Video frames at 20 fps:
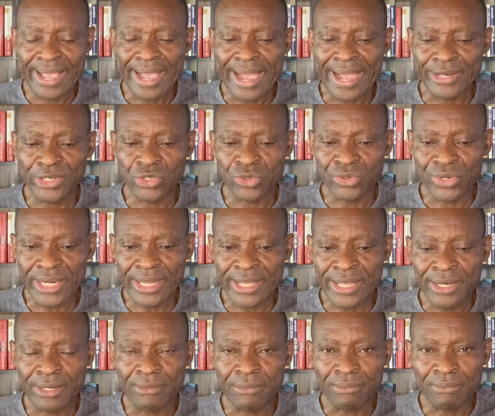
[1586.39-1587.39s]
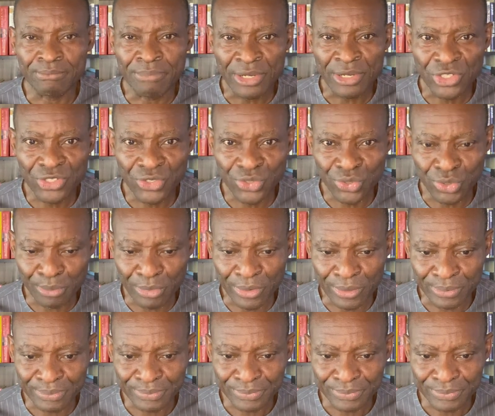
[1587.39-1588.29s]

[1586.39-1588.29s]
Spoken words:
and you need BuzzSumo.